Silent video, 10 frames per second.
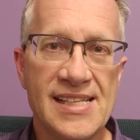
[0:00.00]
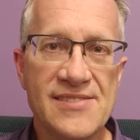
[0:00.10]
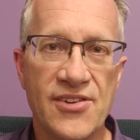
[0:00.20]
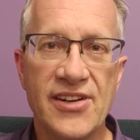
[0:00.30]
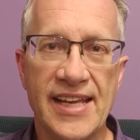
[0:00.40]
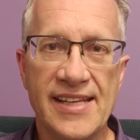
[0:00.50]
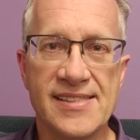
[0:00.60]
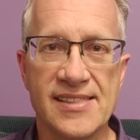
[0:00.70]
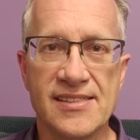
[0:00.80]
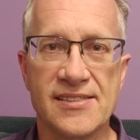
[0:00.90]
It's very
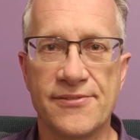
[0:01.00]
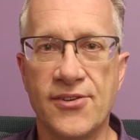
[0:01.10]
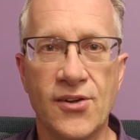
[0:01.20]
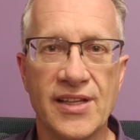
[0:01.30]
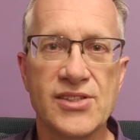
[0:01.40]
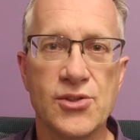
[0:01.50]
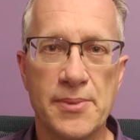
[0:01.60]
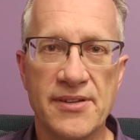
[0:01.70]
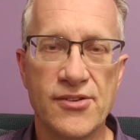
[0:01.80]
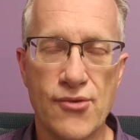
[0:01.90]
easy to fall into a
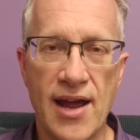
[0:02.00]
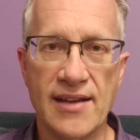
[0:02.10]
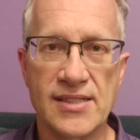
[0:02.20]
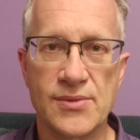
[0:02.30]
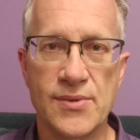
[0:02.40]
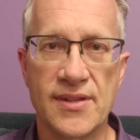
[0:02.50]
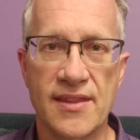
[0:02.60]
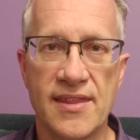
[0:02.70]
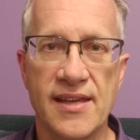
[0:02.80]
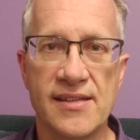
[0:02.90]
bit of a rut with the
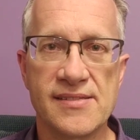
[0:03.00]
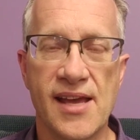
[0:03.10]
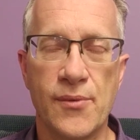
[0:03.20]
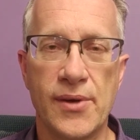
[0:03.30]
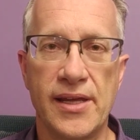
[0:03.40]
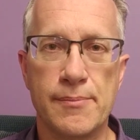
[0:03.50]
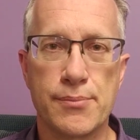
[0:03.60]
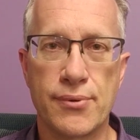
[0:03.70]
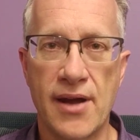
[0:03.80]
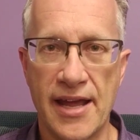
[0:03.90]
things that we
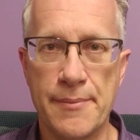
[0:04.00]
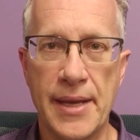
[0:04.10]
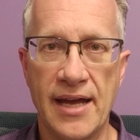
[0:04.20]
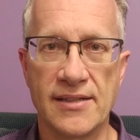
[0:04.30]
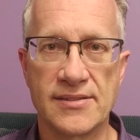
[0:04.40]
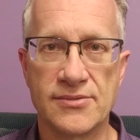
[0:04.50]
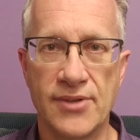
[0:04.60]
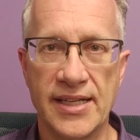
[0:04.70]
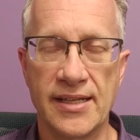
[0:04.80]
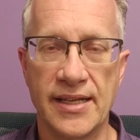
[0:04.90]
pray about
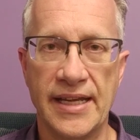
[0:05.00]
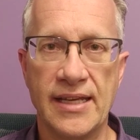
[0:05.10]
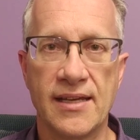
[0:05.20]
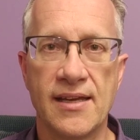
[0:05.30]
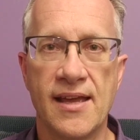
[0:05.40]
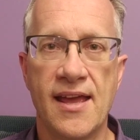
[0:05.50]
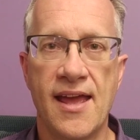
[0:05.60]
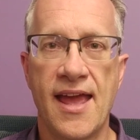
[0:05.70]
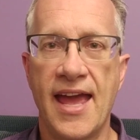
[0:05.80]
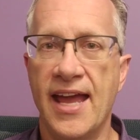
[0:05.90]
regularly
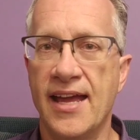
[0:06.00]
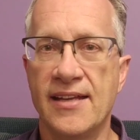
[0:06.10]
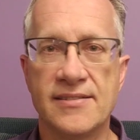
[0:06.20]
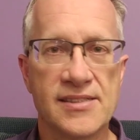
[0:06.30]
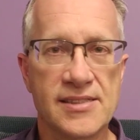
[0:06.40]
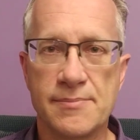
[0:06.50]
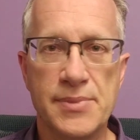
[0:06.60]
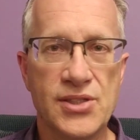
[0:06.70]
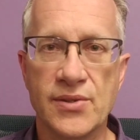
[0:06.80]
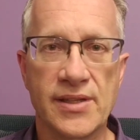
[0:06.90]
and just
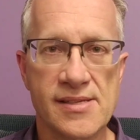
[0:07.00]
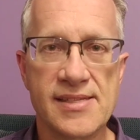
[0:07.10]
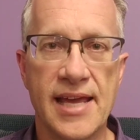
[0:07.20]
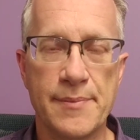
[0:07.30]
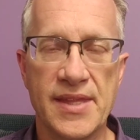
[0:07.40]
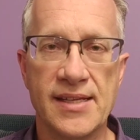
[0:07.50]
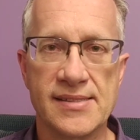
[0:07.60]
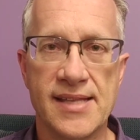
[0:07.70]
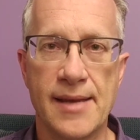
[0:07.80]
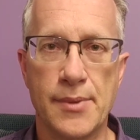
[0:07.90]
be doing the same
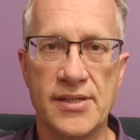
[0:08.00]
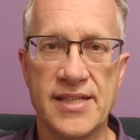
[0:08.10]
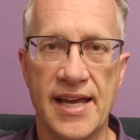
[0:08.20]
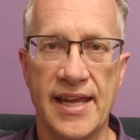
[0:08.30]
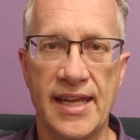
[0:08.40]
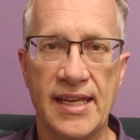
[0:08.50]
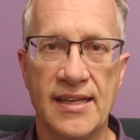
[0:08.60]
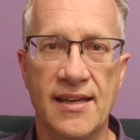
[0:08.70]
things day by day.